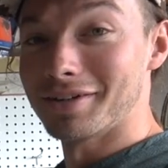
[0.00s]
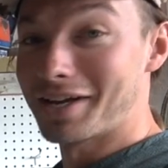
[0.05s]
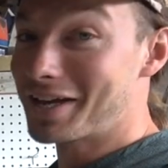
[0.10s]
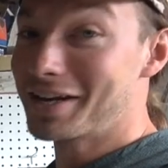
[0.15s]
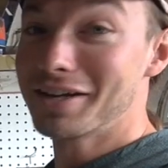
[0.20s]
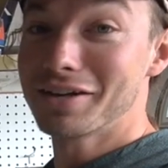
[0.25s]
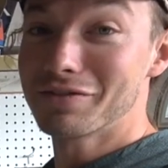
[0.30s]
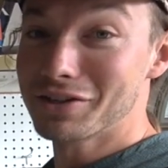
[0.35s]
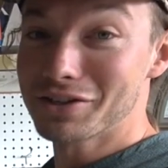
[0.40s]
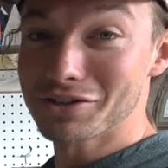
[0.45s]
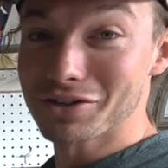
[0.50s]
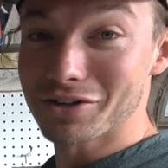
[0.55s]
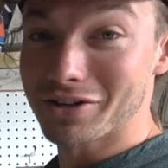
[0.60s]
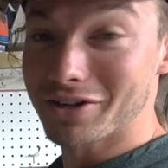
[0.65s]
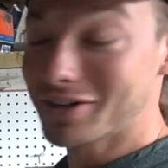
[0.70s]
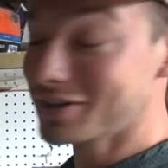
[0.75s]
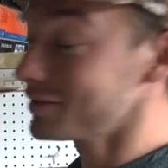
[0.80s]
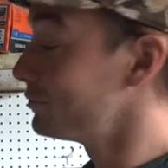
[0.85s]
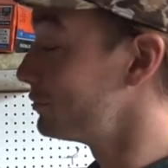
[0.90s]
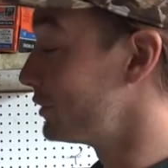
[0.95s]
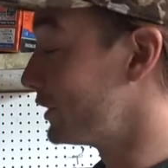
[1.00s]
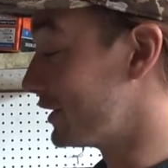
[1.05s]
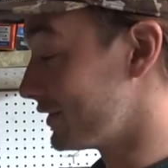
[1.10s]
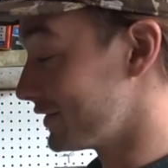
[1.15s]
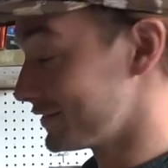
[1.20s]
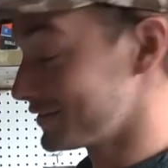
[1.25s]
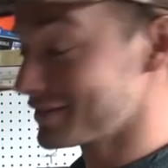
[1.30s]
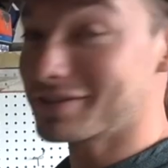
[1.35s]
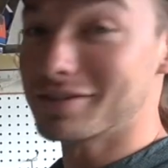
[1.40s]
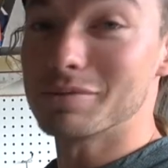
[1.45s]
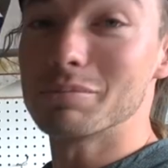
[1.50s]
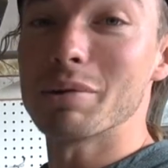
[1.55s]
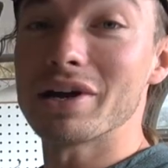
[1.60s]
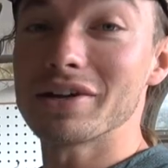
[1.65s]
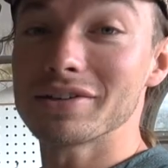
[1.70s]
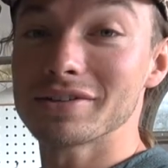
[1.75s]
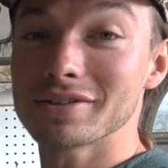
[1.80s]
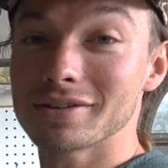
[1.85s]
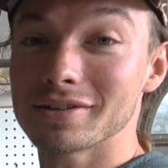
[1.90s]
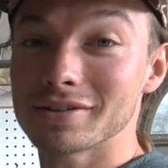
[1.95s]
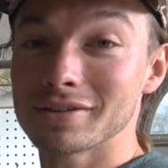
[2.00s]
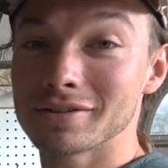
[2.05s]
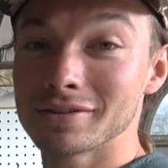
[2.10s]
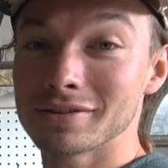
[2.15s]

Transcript: any of these are good, but this is the best.